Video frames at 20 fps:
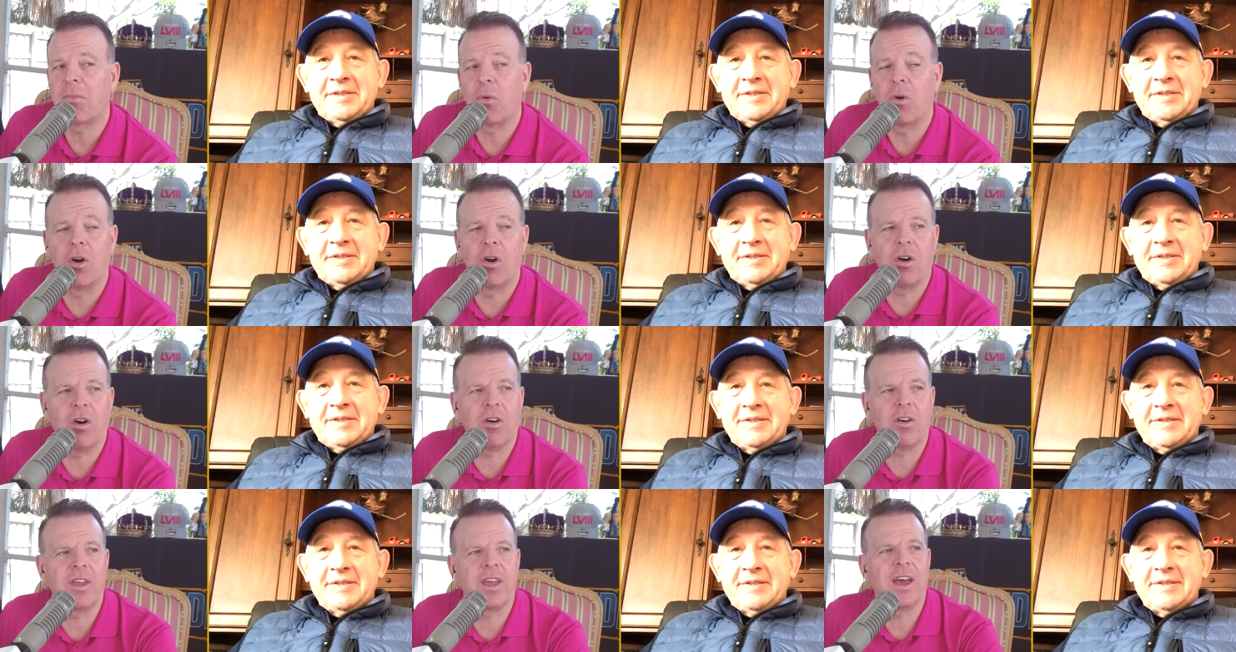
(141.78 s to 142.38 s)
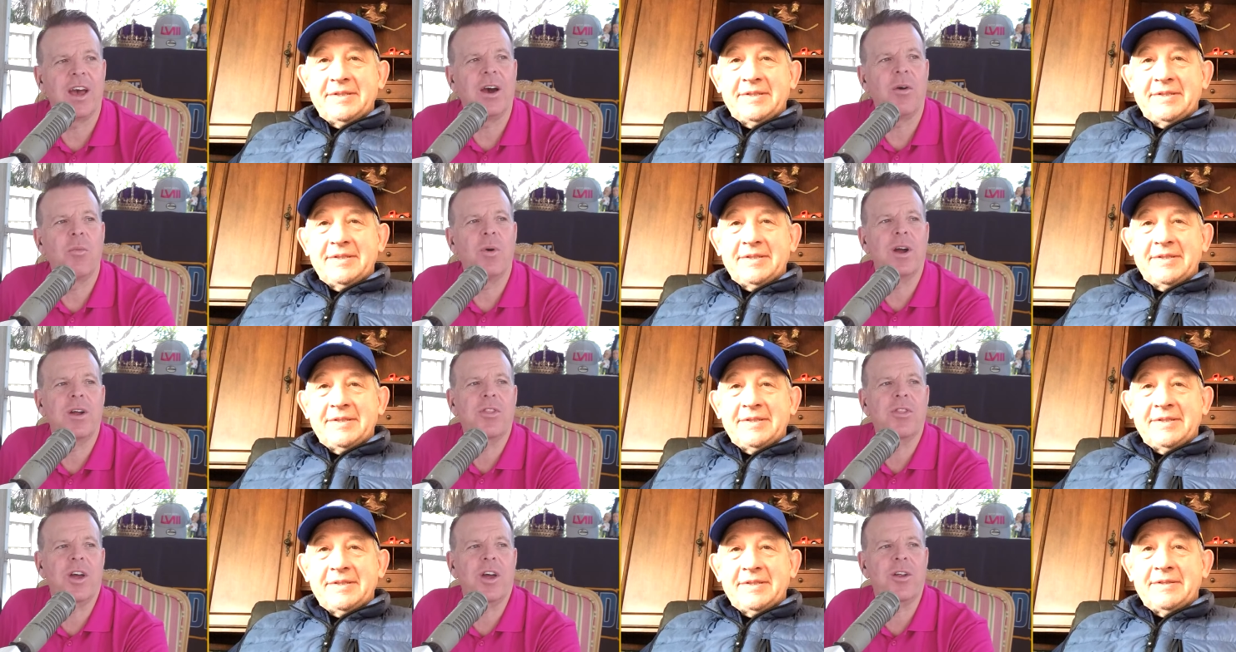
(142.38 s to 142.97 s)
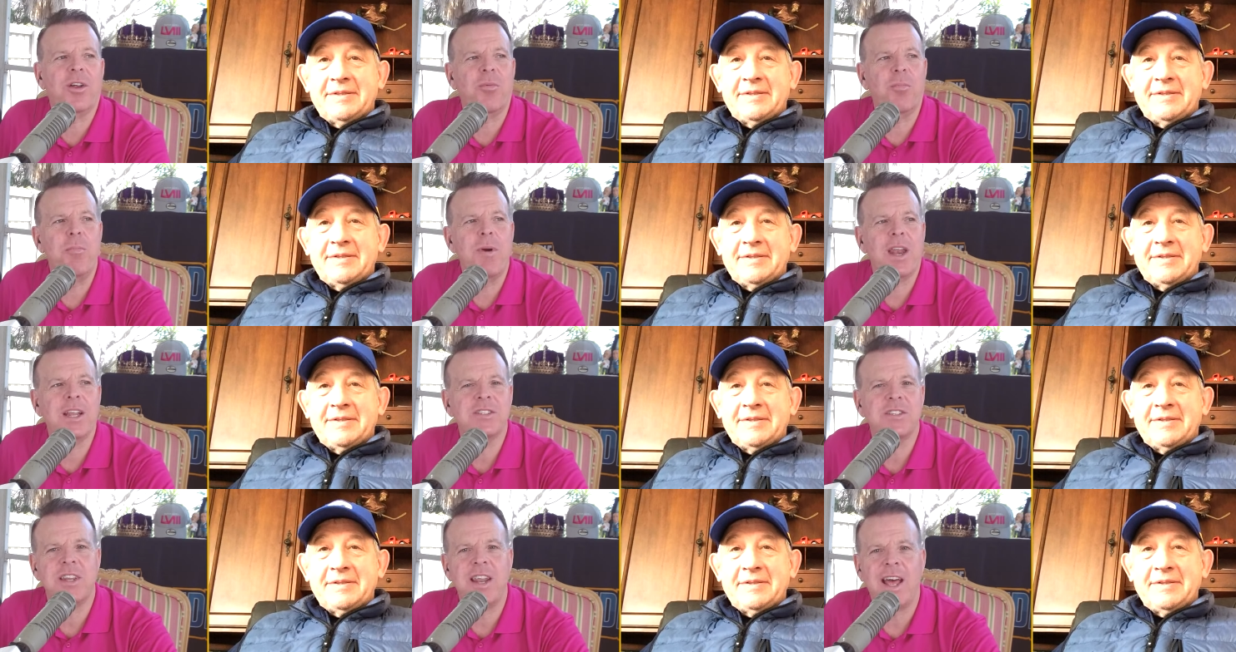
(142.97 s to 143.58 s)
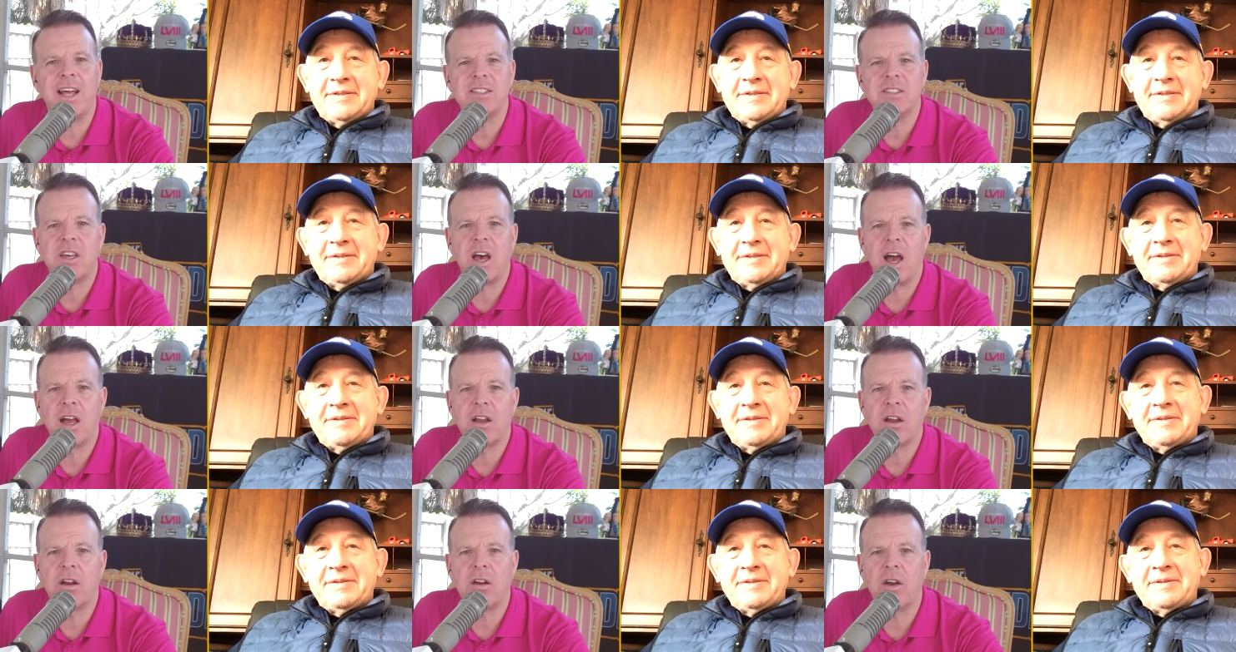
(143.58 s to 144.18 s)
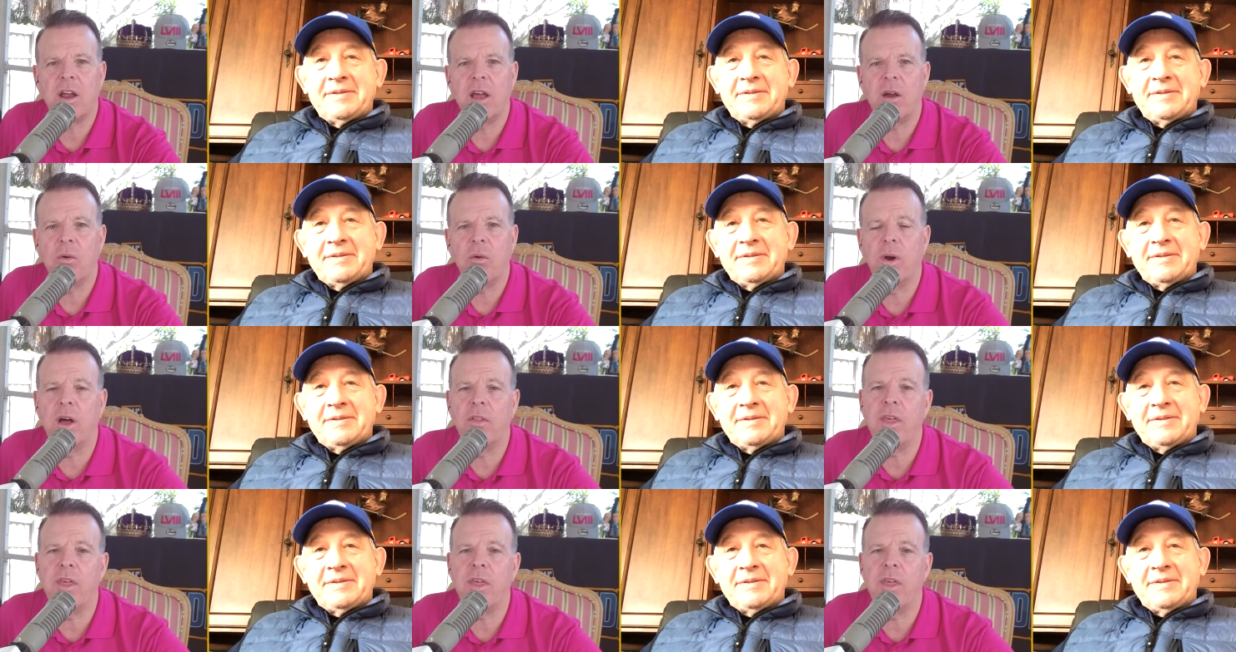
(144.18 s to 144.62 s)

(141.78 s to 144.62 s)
Speaker 1: Oh yeah, what the medicine hat tiger great.